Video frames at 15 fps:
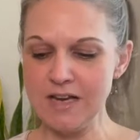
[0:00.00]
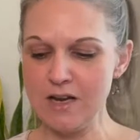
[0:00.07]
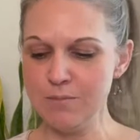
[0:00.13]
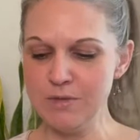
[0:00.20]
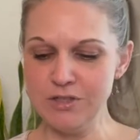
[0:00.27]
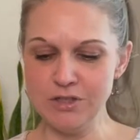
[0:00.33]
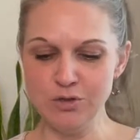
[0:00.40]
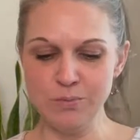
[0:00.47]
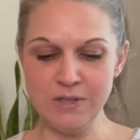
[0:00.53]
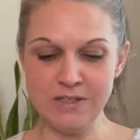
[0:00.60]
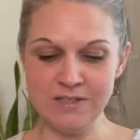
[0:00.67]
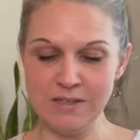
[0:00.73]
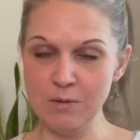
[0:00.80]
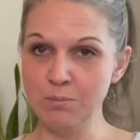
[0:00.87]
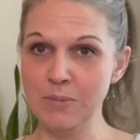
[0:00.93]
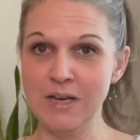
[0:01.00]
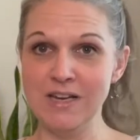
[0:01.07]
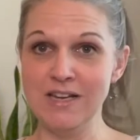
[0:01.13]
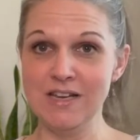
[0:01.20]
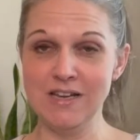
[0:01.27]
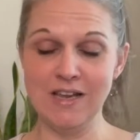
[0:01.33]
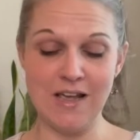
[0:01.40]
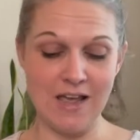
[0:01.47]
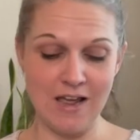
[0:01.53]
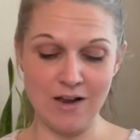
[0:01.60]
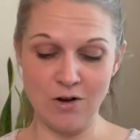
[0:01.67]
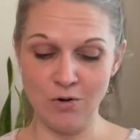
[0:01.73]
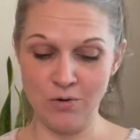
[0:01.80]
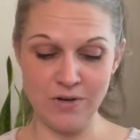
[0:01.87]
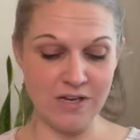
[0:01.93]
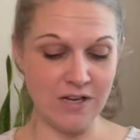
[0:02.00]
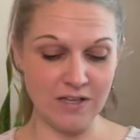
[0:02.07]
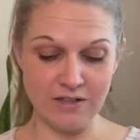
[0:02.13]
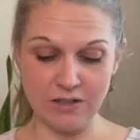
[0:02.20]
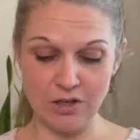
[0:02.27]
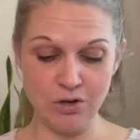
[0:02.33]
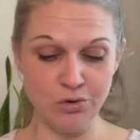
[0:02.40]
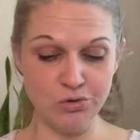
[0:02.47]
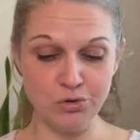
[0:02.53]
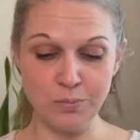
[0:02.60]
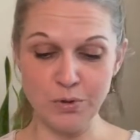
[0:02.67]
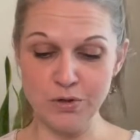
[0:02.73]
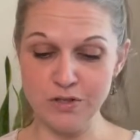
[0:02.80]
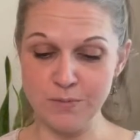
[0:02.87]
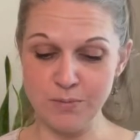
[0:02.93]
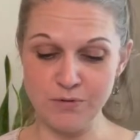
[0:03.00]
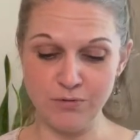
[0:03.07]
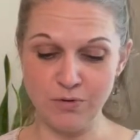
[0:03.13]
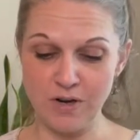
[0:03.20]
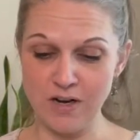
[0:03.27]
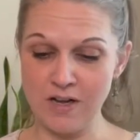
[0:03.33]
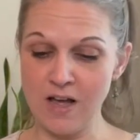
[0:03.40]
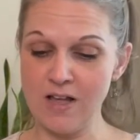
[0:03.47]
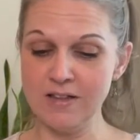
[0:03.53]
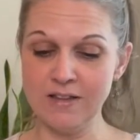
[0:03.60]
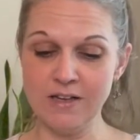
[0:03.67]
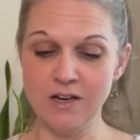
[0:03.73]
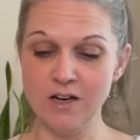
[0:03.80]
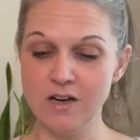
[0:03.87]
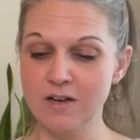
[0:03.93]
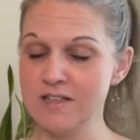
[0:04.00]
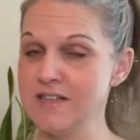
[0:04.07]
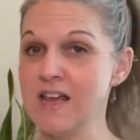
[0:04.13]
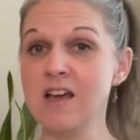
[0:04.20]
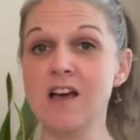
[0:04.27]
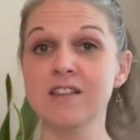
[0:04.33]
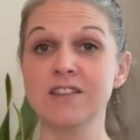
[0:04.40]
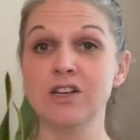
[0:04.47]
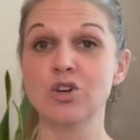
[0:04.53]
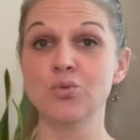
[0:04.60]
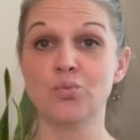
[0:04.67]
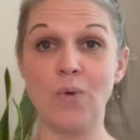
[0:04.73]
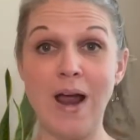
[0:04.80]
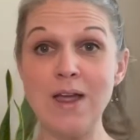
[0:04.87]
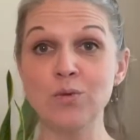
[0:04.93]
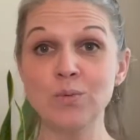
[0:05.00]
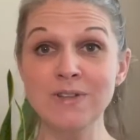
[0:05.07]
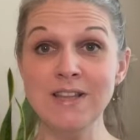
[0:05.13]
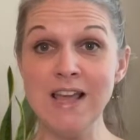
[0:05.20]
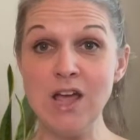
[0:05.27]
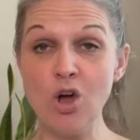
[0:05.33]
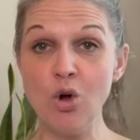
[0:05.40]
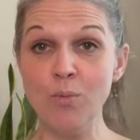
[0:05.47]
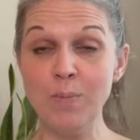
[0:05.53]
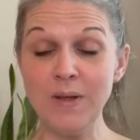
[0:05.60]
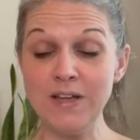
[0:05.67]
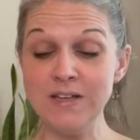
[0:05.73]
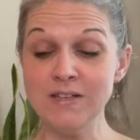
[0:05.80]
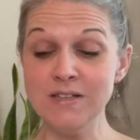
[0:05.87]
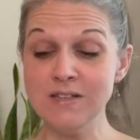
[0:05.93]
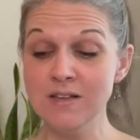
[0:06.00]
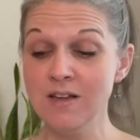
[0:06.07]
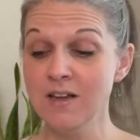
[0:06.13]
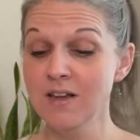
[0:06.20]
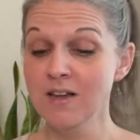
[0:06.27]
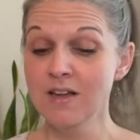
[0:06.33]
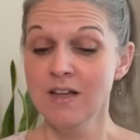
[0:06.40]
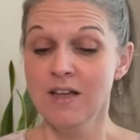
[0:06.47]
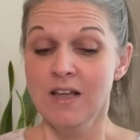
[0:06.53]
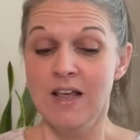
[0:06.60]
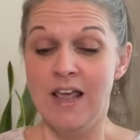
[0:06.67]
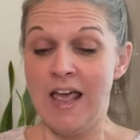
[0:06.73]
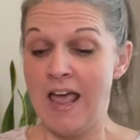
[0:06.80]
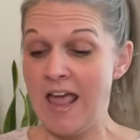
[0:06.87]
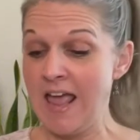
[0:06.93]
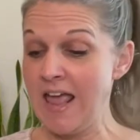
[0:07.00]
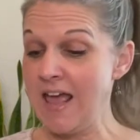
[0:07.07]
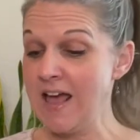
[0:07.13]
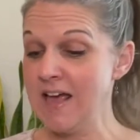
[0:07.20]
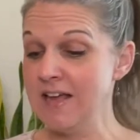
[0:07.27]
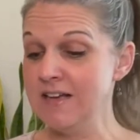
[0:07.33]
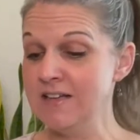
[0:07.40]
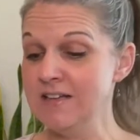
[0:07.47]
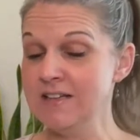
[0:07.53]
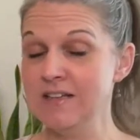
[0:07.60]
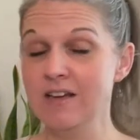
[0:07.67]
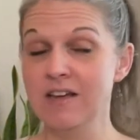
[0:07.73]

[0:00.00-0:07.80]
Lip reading: I'm assuming somebody already got the Coach purse before I got there, because I got there right when they opened, and